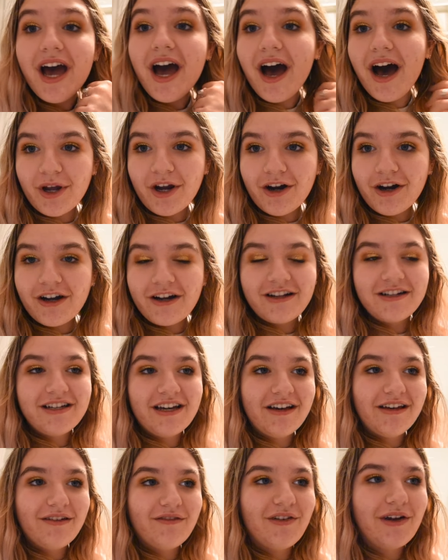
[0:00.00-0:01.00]
We are an
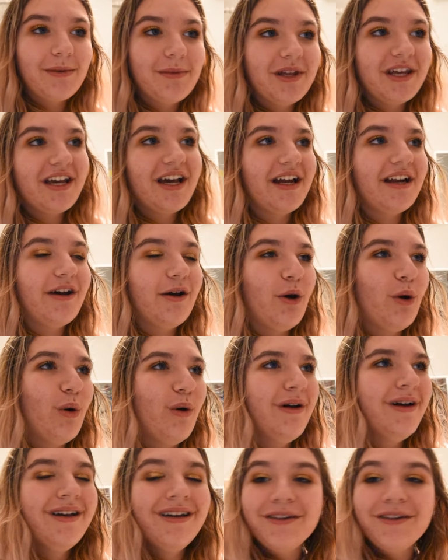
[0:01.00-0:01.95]
Italian family. I know.